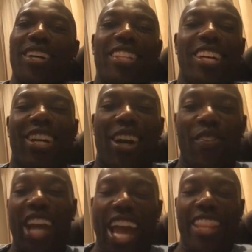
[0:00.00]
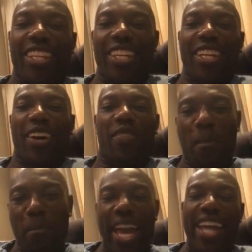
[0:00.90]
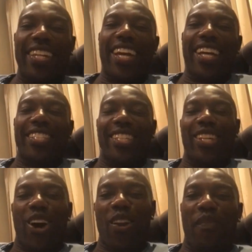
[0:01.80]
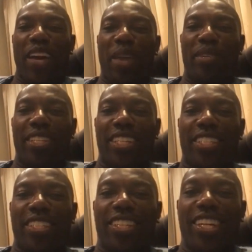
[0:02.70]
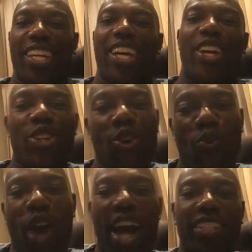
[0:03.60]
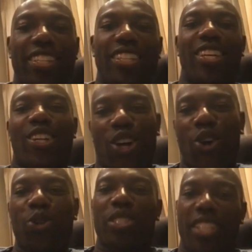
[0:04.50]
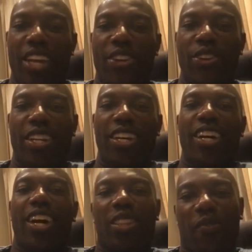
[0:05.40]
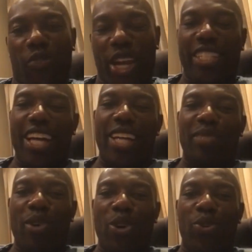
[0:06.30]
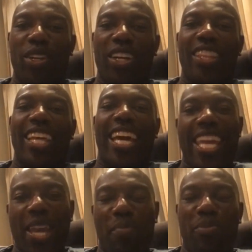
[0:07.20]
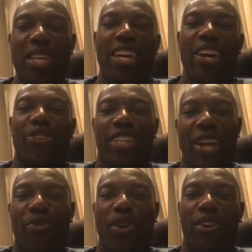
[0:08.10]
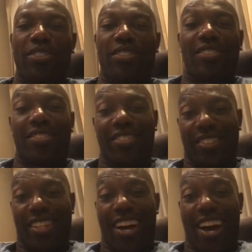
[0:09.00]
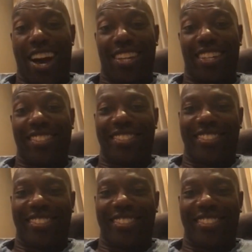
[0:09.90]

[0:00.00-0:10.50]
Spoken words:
the cover athlete of the Madden 19 Hall of Fame edition, and you're watching the gold standard of the franchise mode, the MBL Network. Holla.